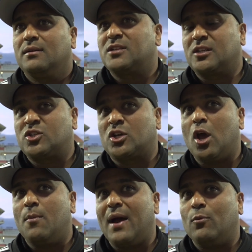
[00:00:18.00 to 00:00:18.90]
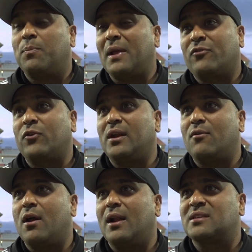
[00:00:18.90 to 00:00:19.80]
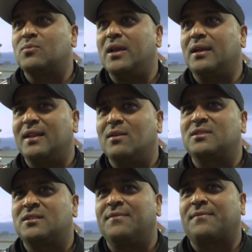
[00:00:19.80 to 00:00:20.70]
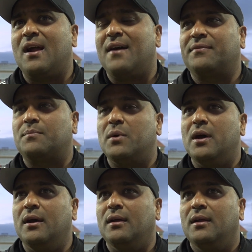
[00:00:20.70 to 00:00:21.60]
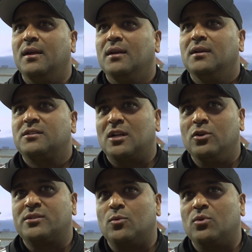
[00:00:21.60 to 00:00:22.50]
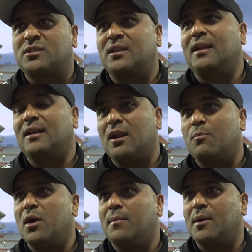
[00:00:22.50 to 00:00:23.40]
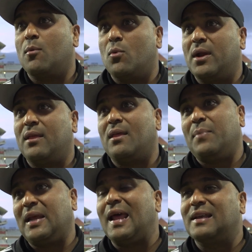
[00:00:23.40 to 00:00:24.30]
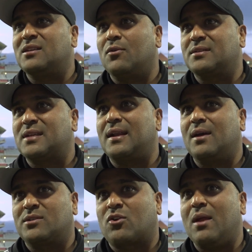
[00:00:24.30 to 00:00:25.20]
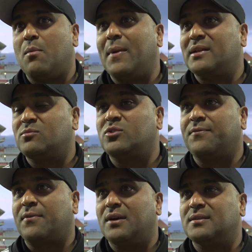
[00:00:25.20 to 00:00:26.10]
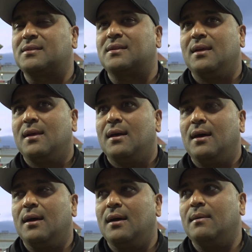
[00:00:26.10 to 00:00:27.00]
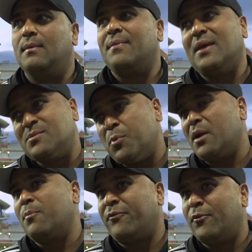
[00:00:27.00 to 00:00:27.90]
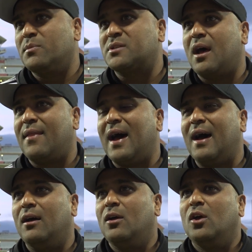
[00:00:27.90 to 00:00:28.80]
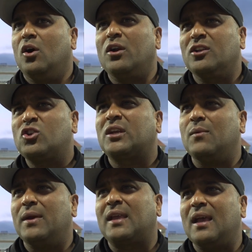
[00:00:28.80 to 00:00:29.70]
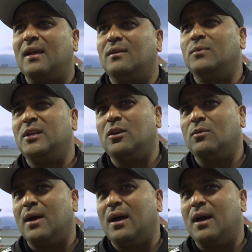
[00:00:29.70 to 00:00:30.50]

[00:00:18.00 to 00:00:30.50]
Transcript: to go back, we played 3 in a row last week and that was a tough graft, but to lose at Worcester, then go to Birmingham and win, and then beat Lancashire on Sunday was a great momentum shift for us. And then to put on a performance like that on a tricky wicket, we knew we